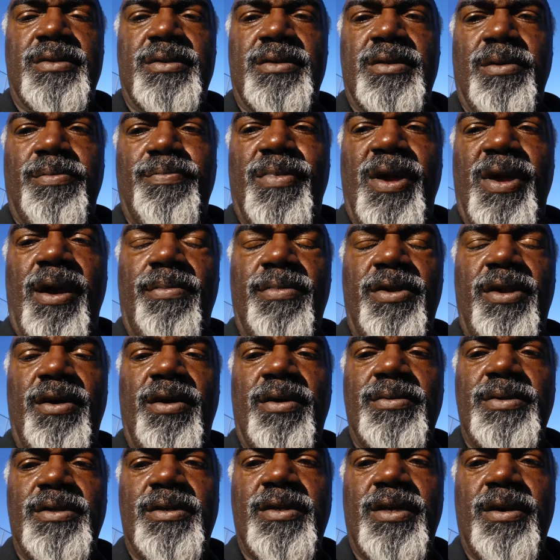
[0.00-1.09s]
The
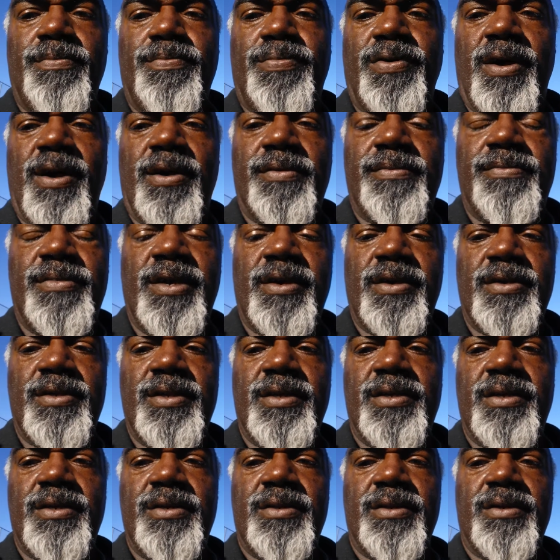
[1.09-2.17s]
Babylonian Empire
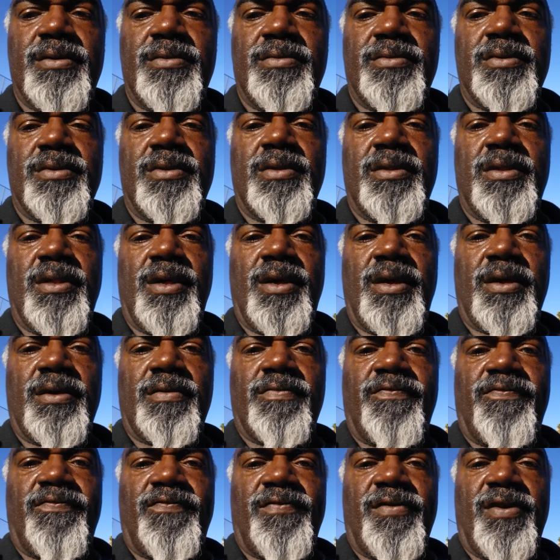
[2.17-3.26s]
mainly was like
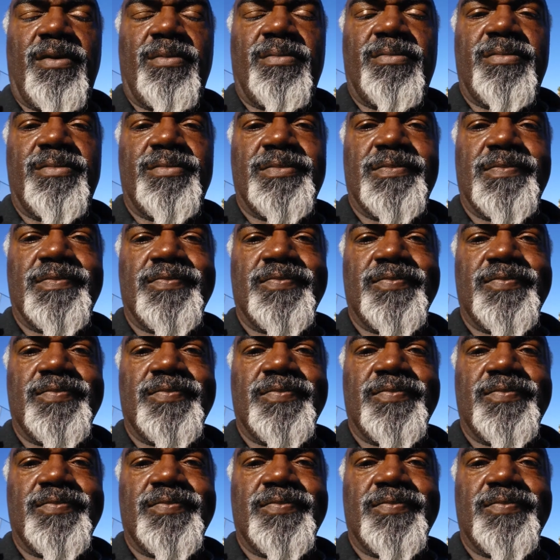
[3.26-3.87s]
from